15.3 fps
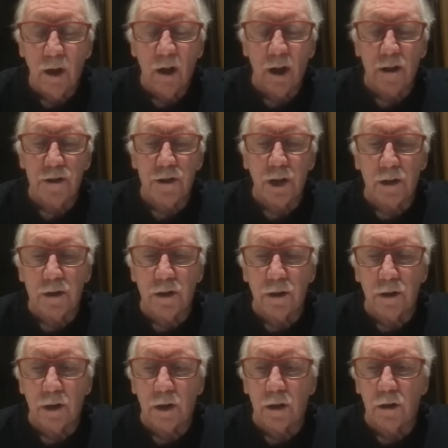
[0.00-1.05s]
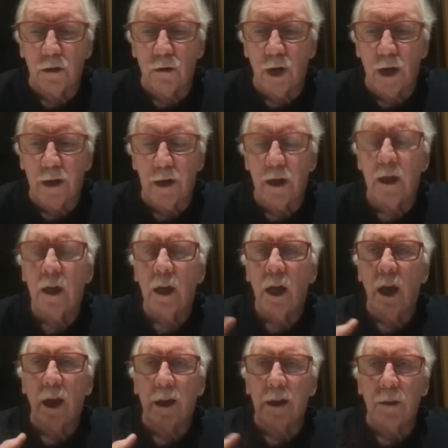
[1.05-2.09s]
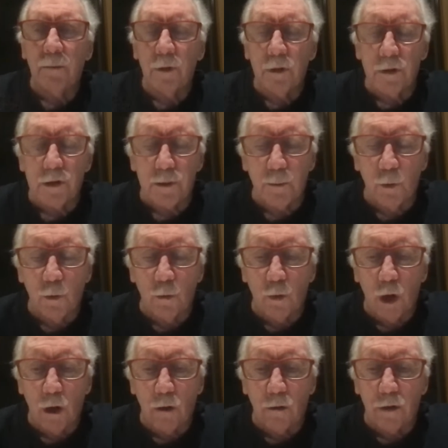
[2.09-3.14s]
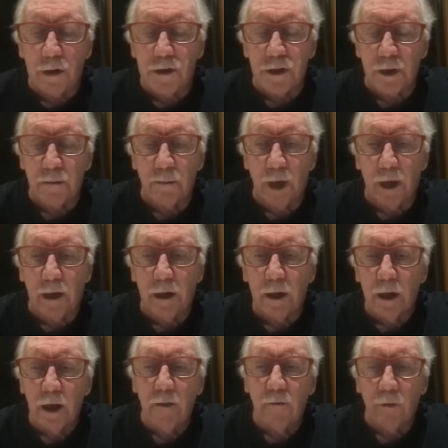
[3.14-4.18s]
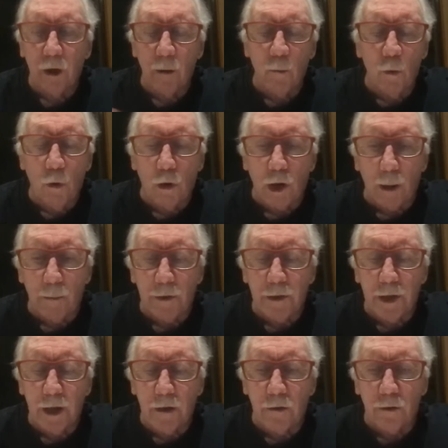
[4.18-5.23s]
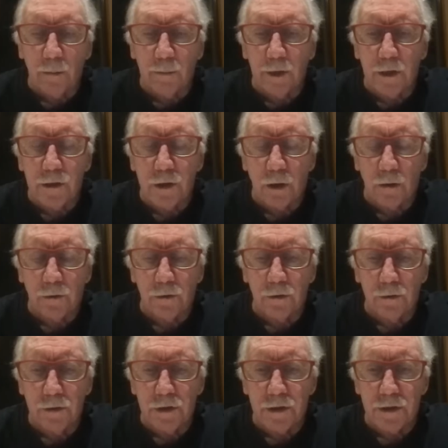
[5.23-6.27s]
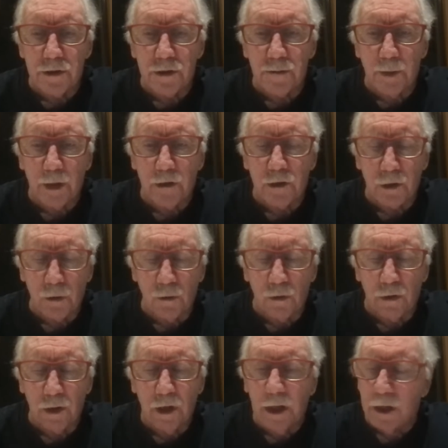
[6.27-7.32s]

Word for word: I said to the curator, uh, "Give me the small roller." He said, "Mate, if I walk up and down on the pitch, I'll do just as much good.